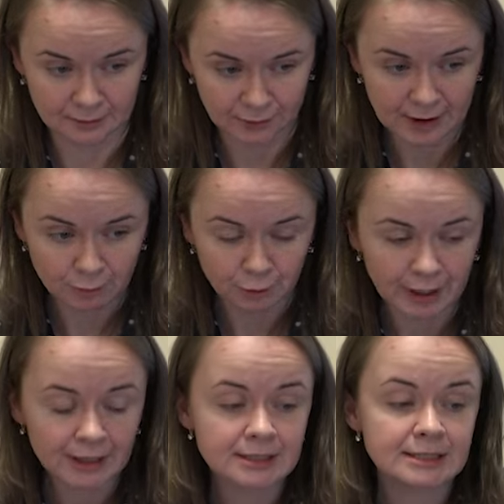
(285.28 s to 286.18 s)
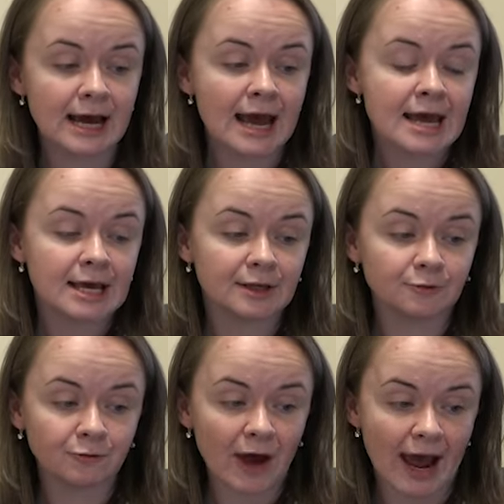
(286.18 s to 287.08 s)
frameworks.
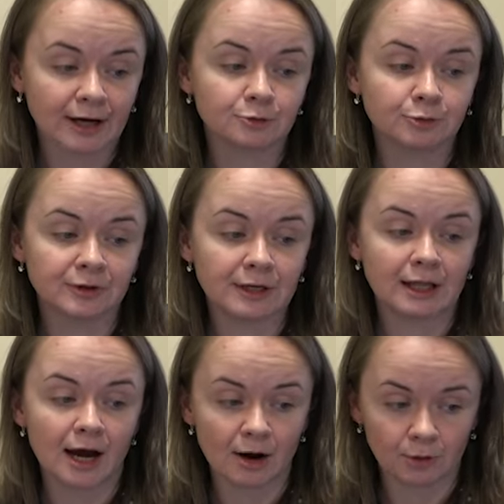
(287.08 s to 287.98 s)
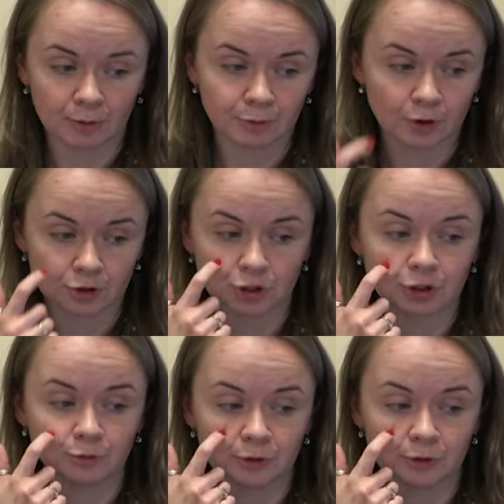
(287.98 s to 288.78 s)
In fact, within our project,